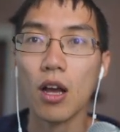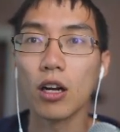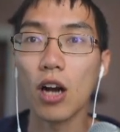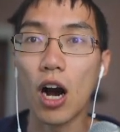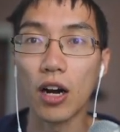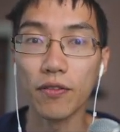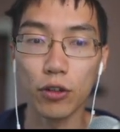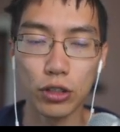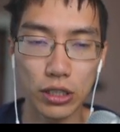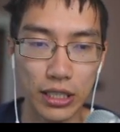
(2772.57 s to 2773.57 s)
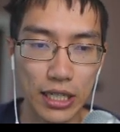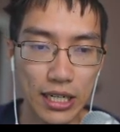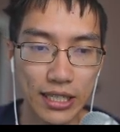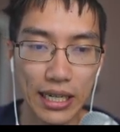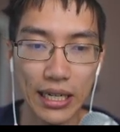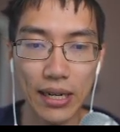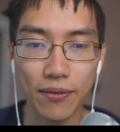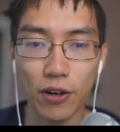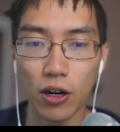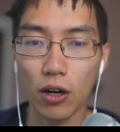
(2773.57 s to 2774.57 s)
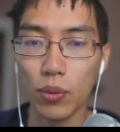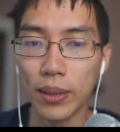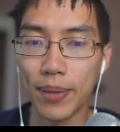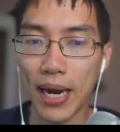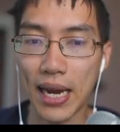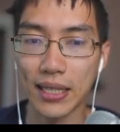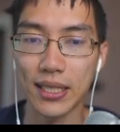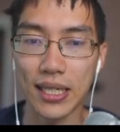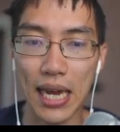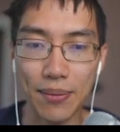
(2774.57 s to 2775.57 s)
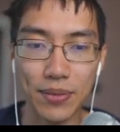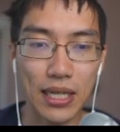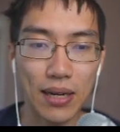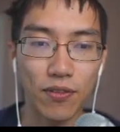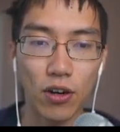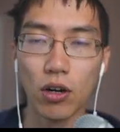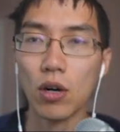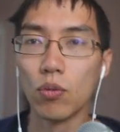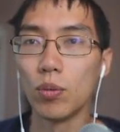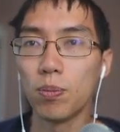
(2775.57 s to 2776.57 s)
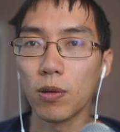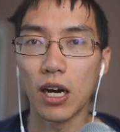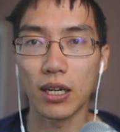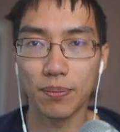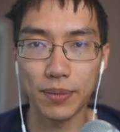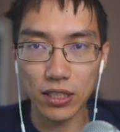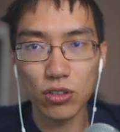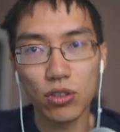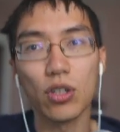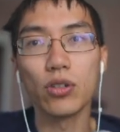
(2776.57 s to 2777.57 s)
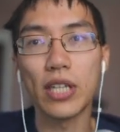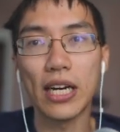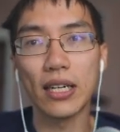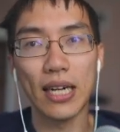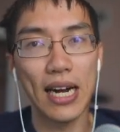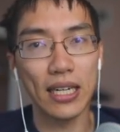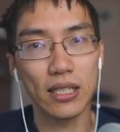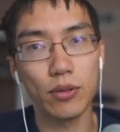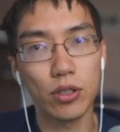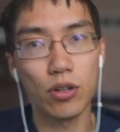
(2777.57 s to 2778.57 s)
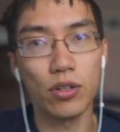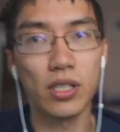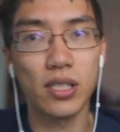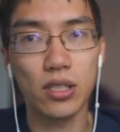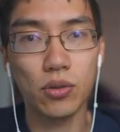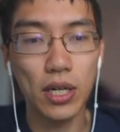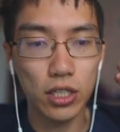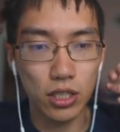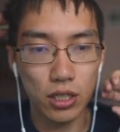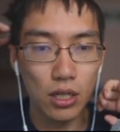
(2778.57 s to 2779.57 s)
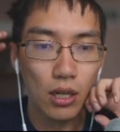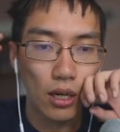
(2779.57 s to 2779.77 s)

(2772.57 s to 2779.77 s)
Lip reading: Conversely, take mvar when passed an empty mvar will block because there's no data to actually return in the situation.